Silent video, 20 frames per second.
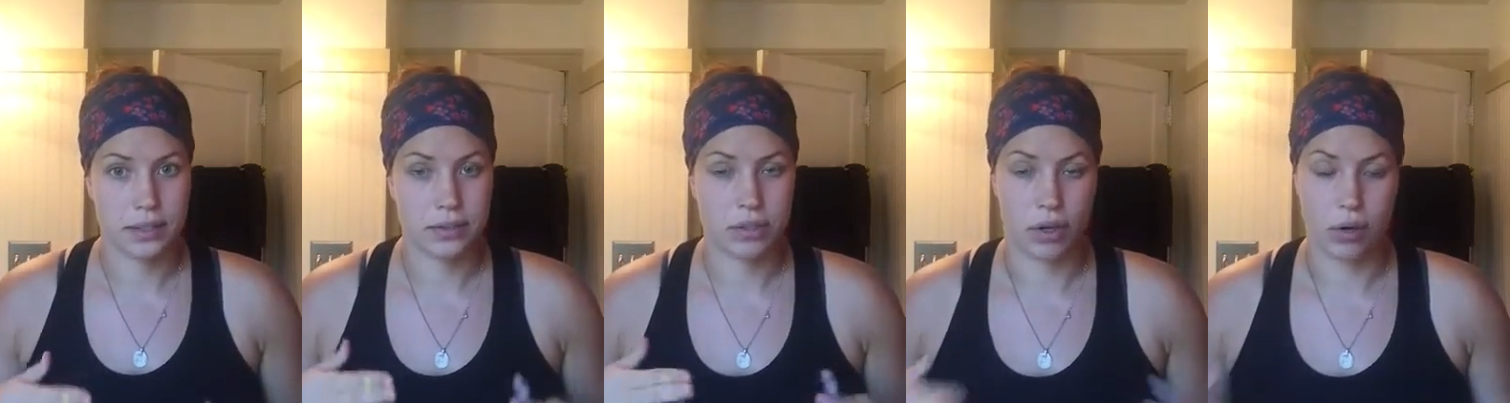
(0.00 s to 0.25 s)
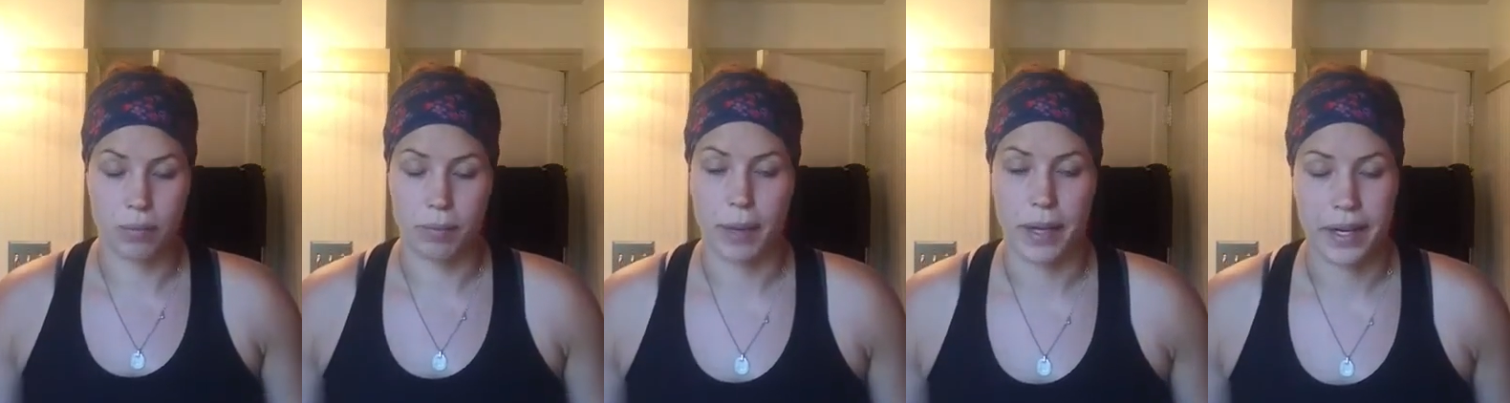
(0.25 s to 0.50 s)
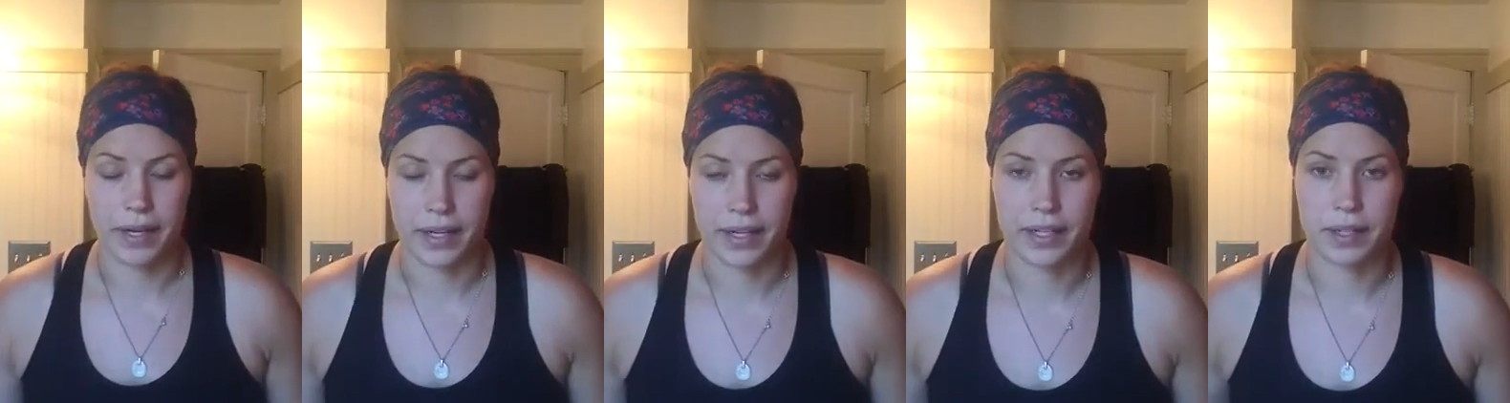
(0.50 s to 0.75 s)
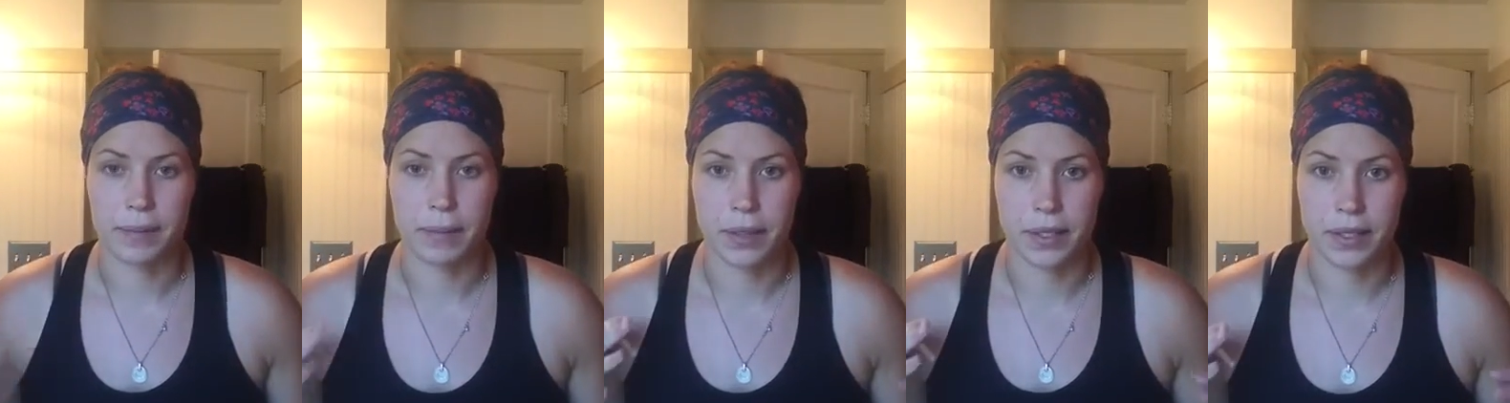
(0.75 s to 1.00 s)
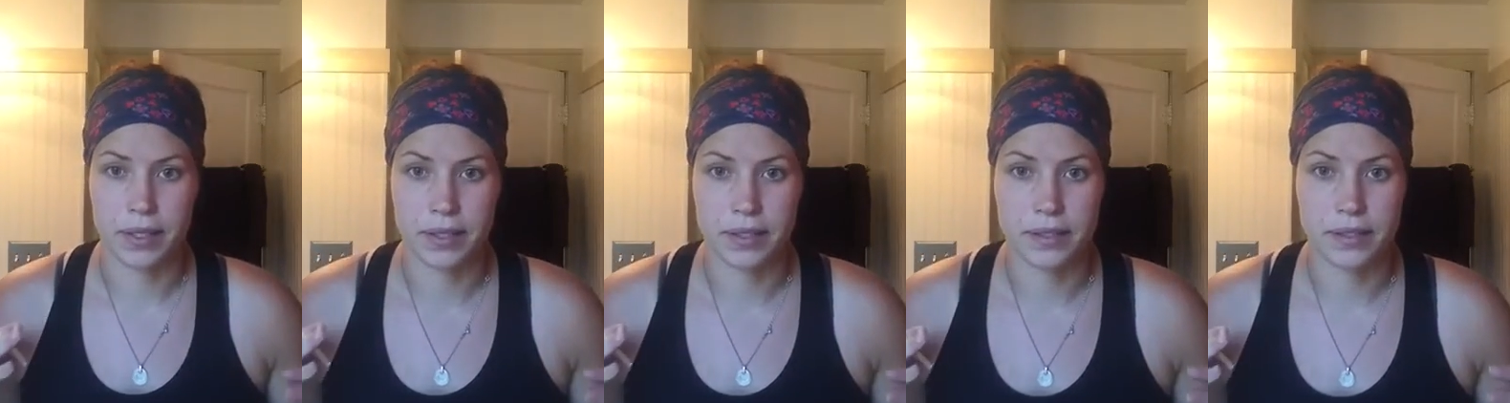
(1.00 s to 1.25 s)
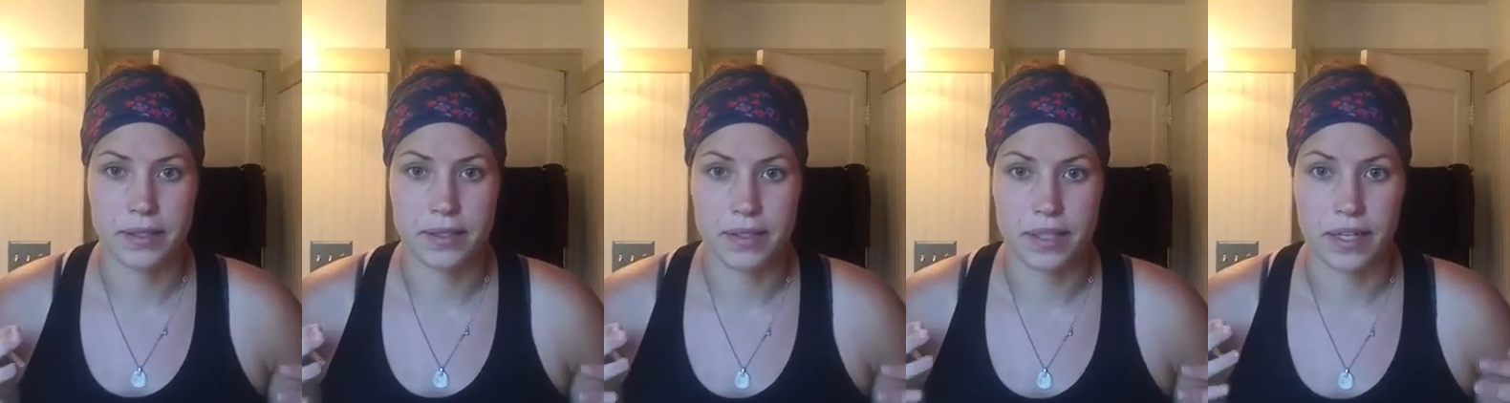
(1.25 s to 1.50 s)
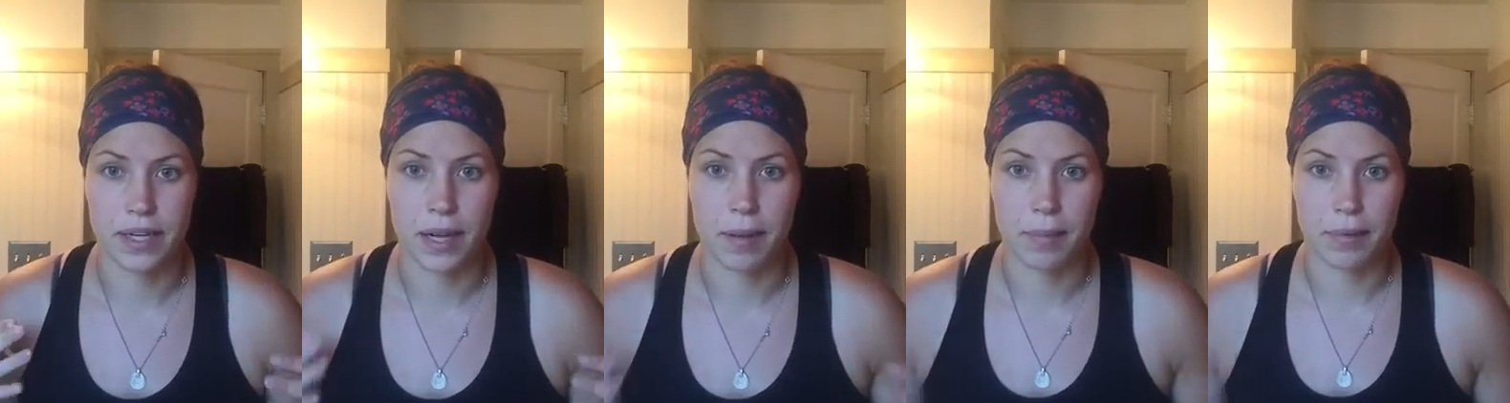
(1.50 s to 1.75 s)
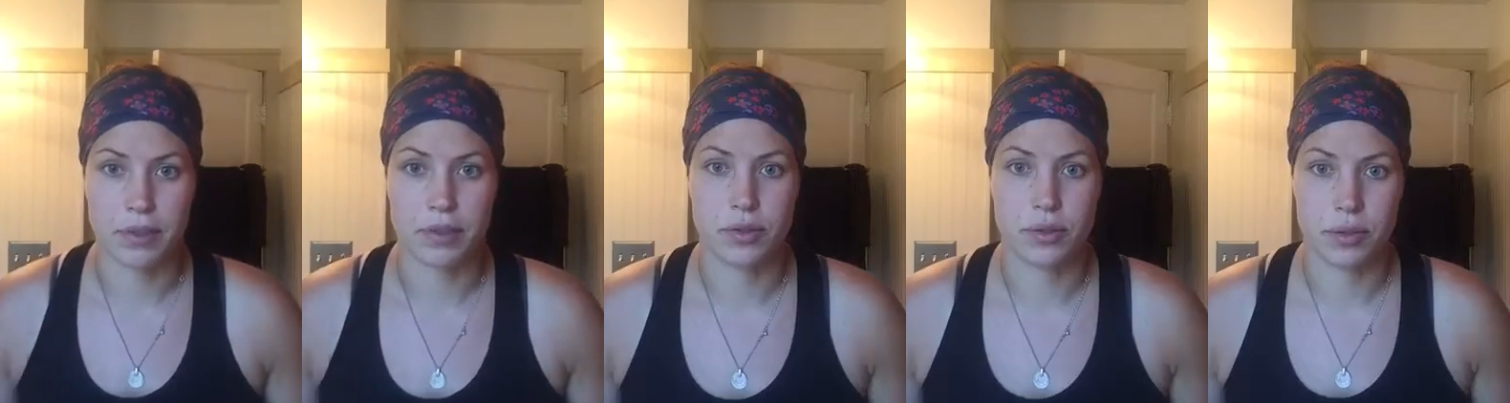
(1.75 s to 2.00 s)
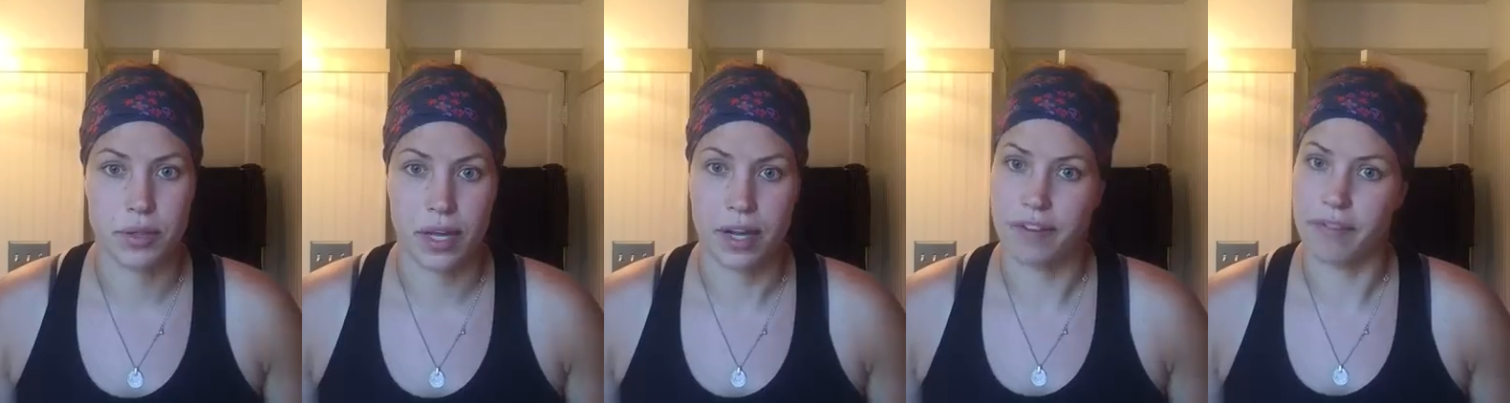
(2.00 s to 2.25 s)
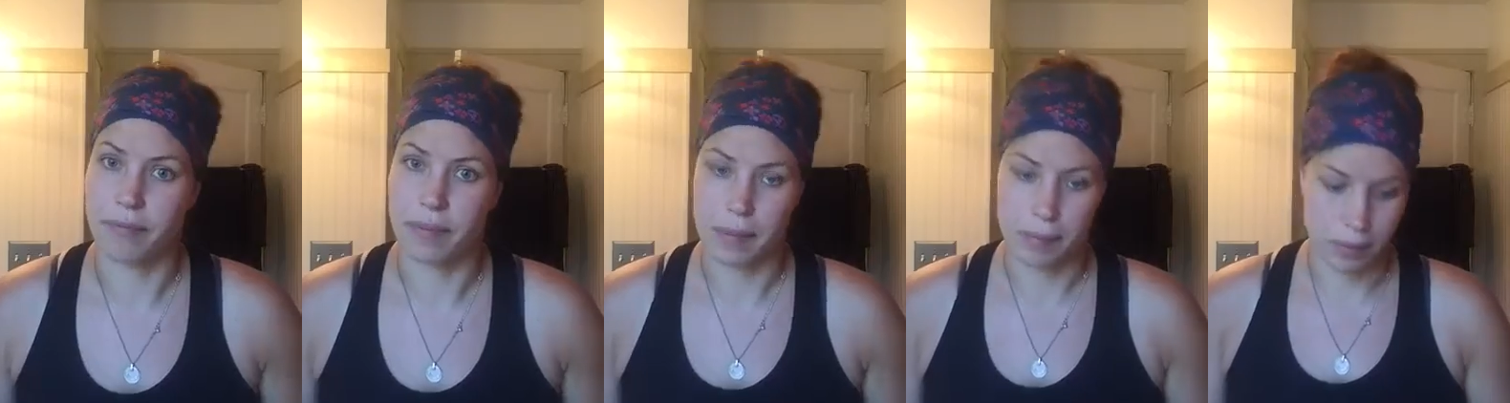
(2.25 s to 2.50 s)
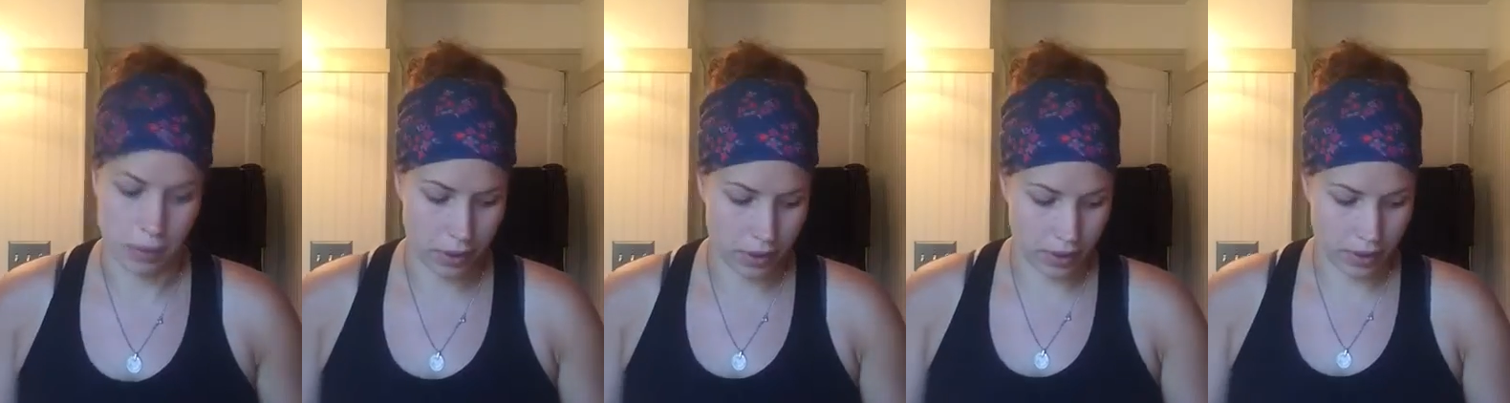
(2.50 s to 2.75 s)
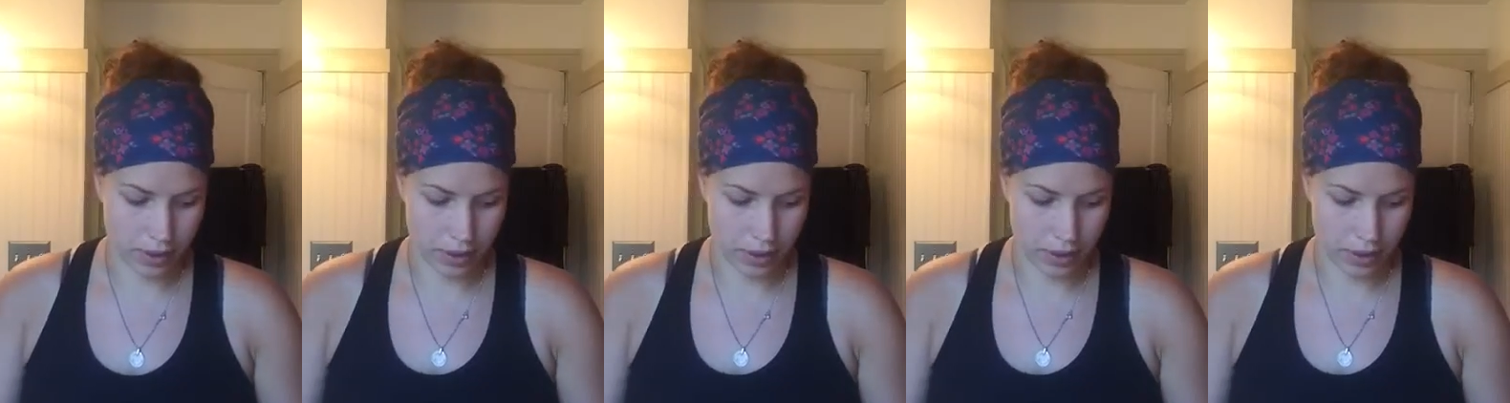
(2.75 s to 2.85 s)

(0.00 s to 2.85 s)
don't panic because it happens to a lot of people.